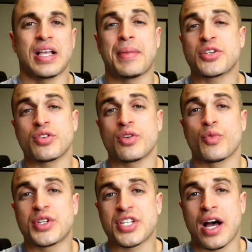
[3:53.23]
And make sure that you
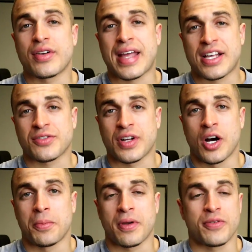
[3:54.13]
reach out and ask for
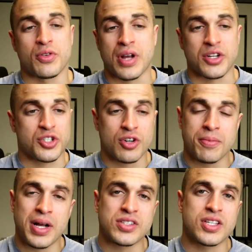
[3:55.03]
help if you're not sure
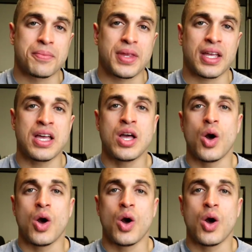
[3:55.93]
about something,